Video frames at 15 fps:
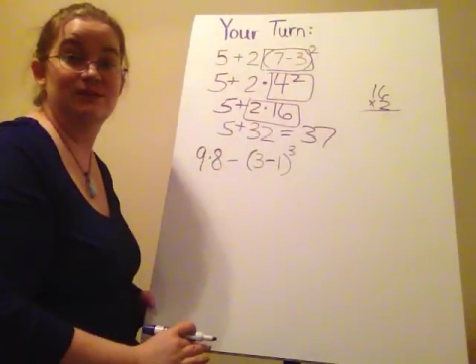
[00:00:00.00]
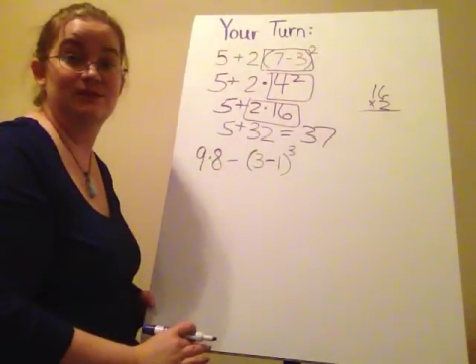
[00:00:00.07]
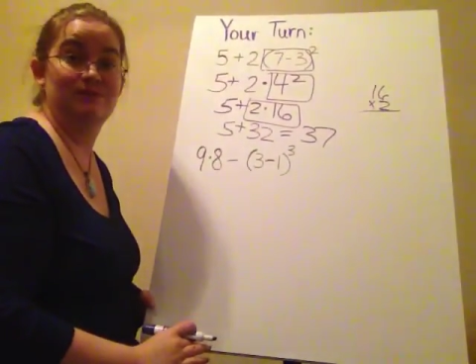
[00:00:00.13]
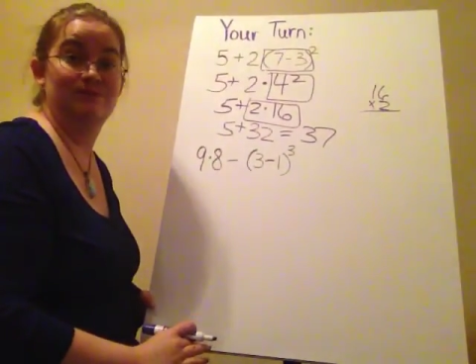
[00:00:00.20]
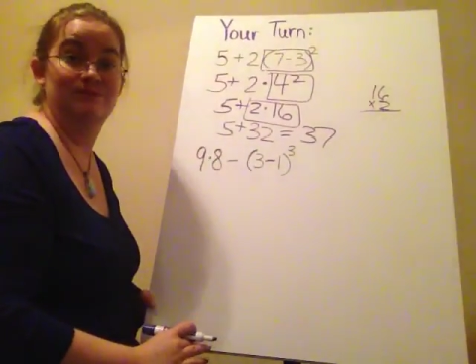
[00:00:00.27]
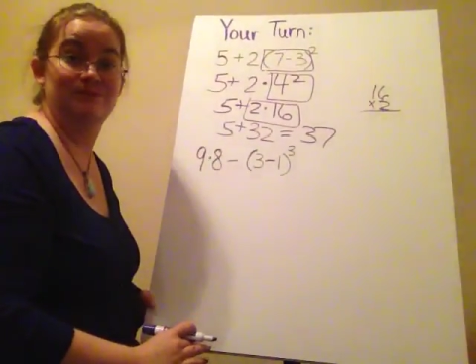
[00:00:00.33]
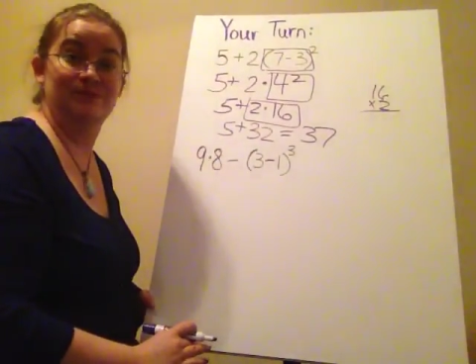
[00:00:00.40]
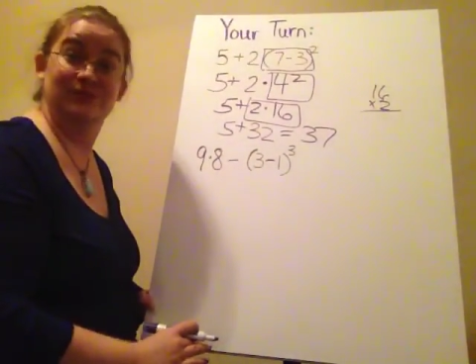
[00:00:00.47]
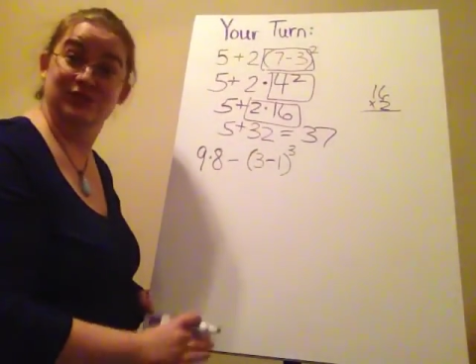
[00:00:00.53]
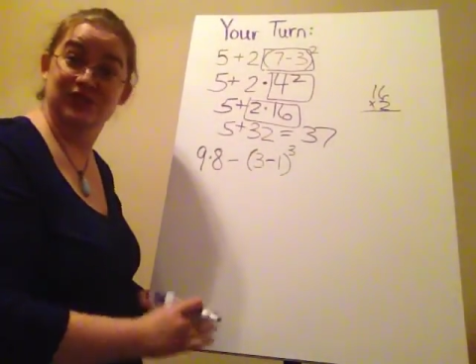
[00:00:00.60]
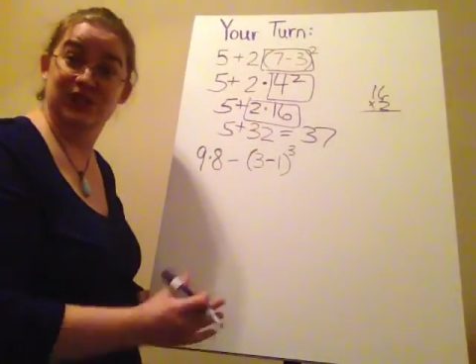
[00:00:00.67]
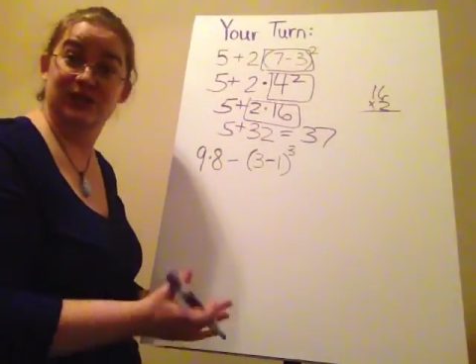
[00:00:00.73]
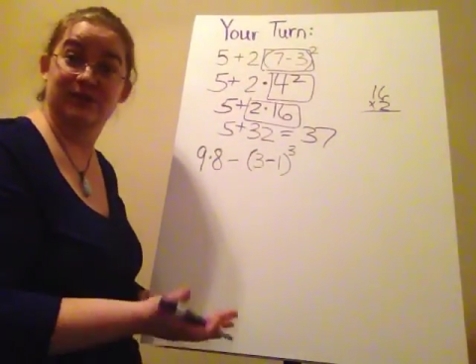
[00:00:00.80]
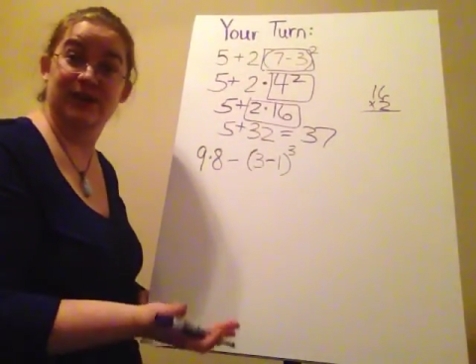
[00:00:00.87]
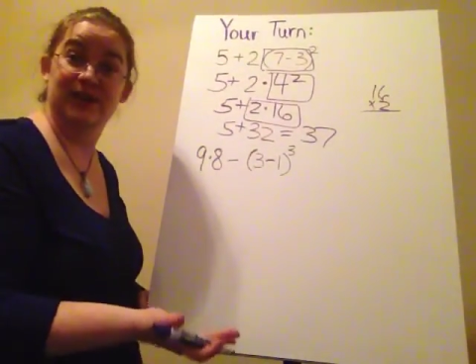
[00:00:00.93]
Did you
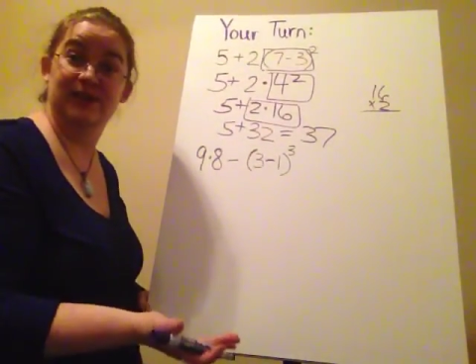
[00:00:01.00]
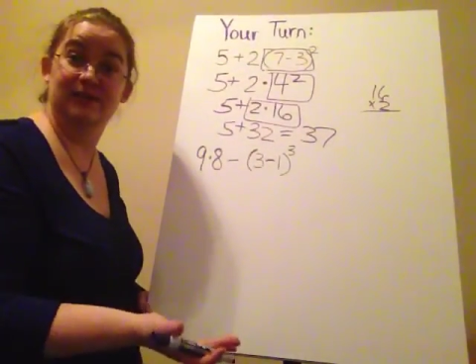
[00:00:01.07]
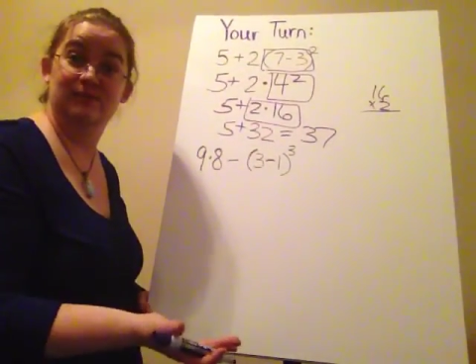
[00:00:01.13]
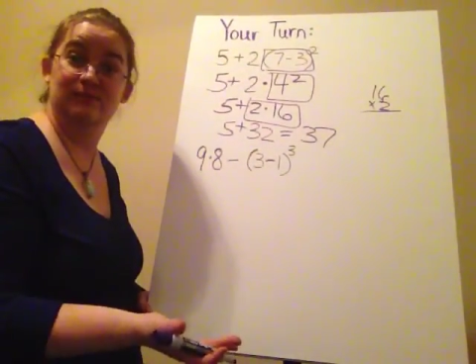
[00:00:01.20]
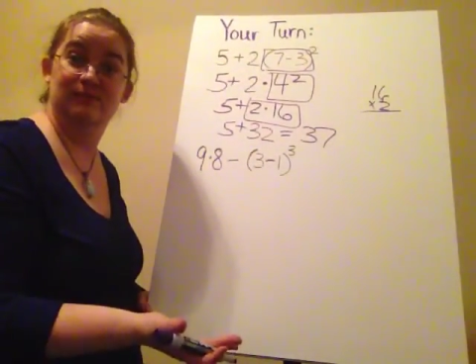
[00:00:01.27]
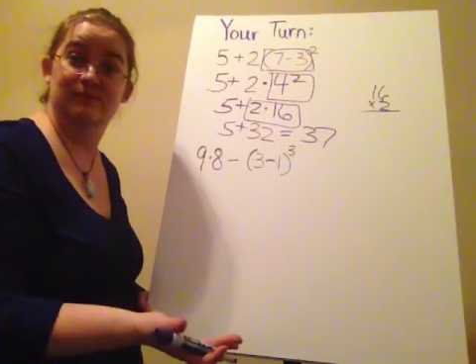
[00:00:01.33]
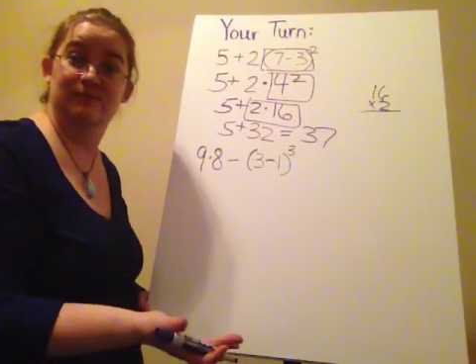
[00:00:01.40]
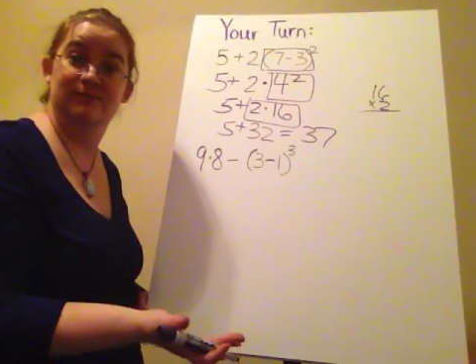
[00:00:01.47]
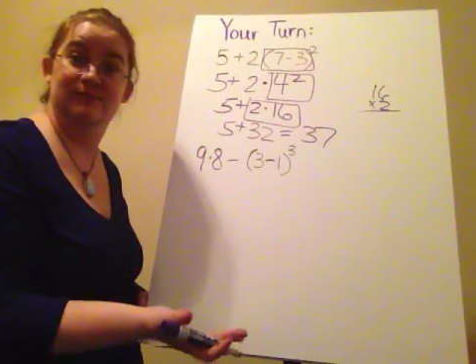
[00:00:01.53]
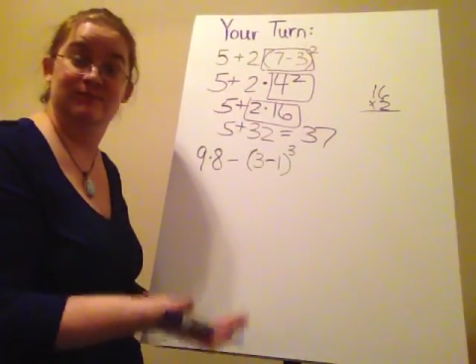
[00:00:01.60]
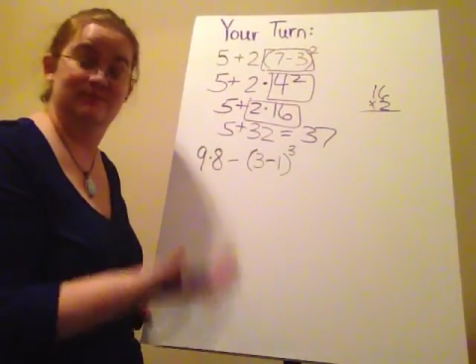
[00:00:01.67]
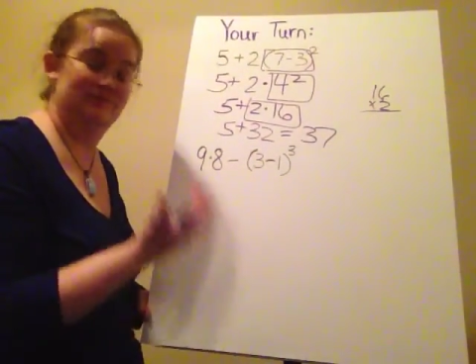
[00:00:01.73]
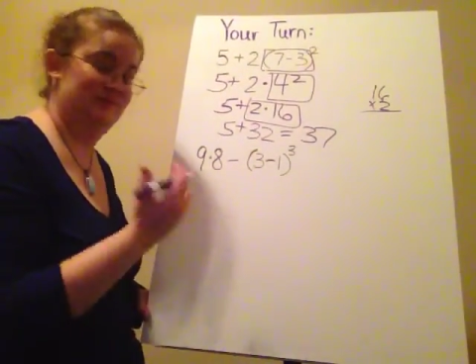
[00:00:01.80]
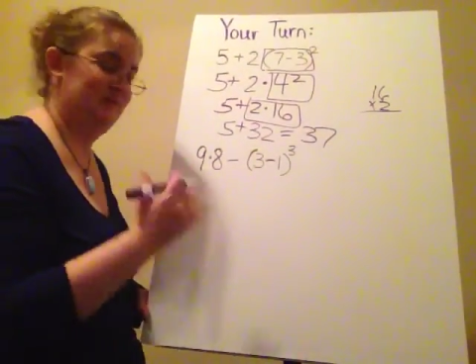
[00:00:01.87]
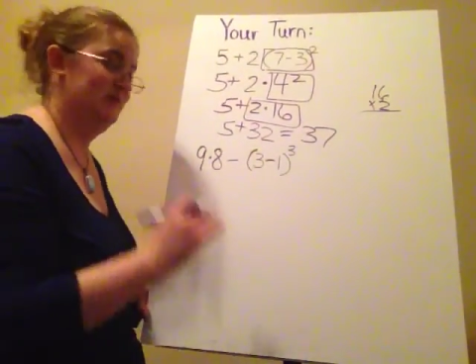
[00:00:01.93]
get it right?
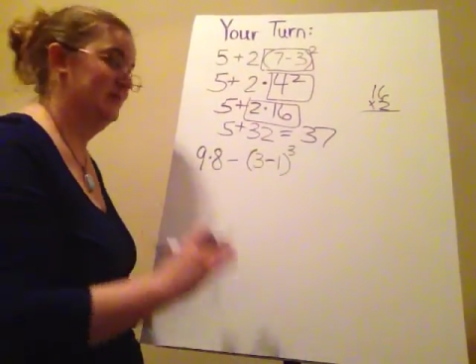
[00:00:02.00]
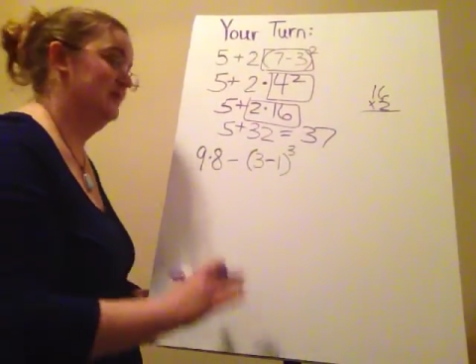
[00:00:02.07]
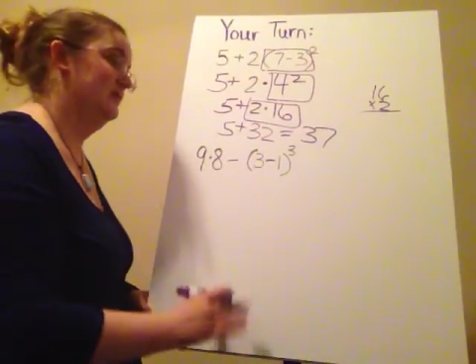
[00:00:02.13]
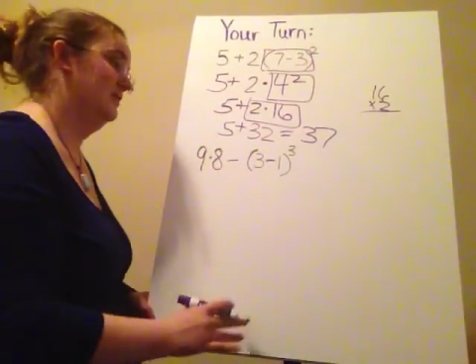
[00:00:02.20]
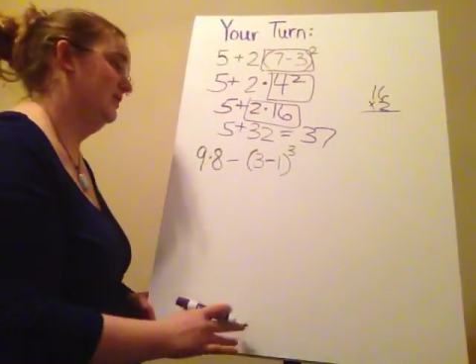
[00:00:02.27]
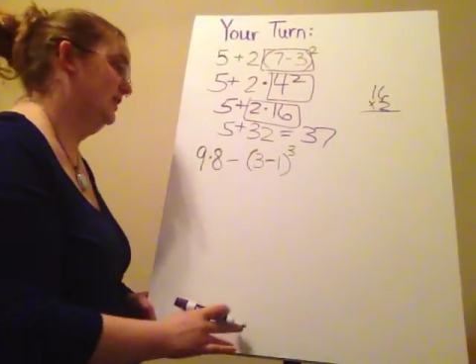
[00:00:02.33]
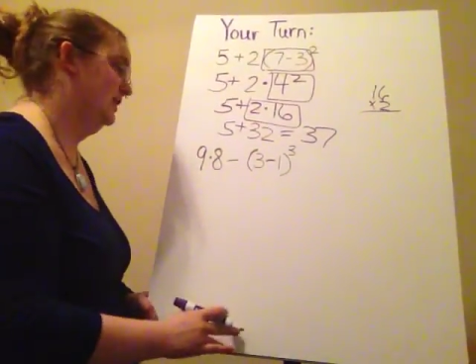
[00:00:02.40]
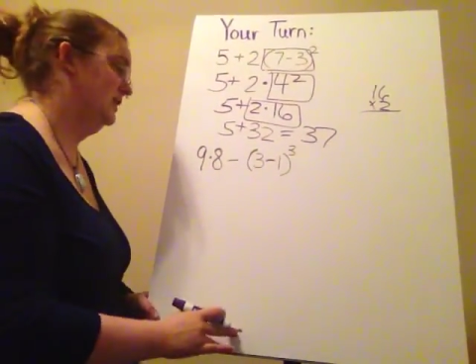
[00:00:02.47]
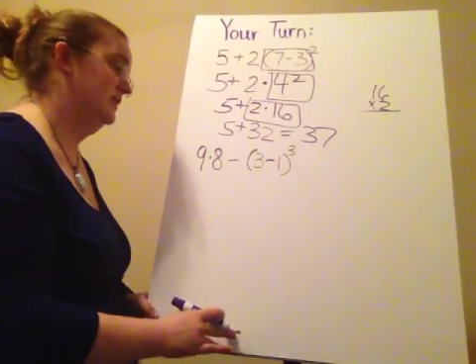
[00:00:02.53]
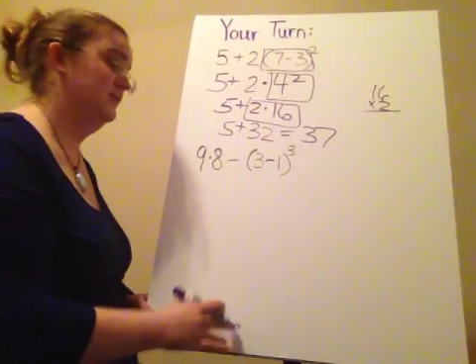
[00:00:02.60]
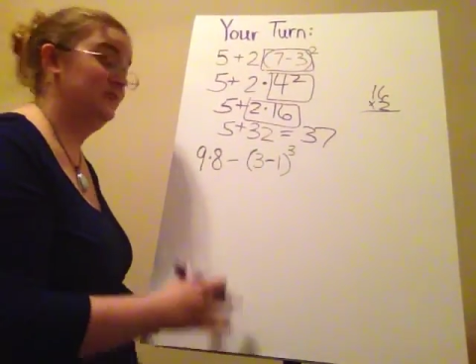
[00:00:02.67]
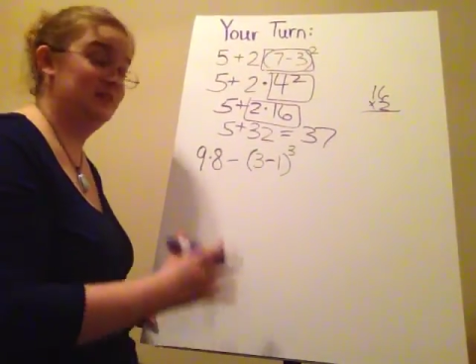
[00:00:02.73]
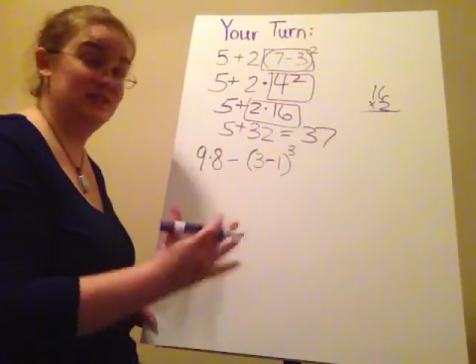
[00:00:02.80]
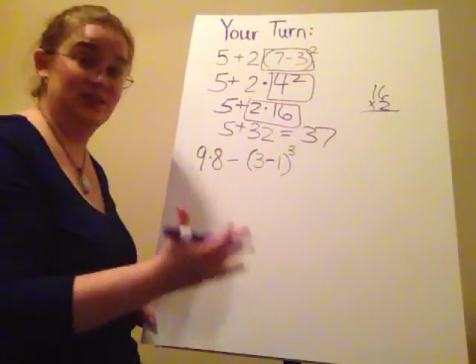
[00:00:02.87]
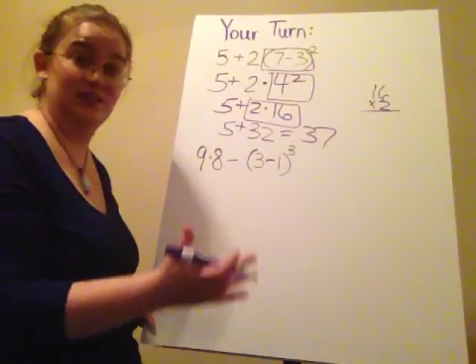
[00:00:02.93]
Alright, if
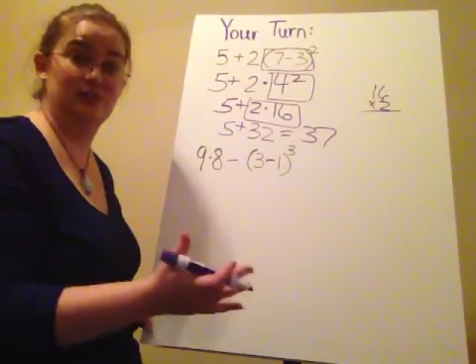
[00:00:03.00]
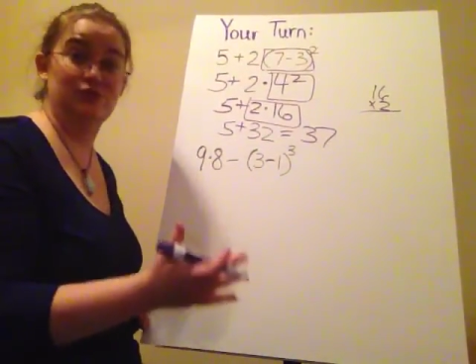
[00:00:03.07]
you did,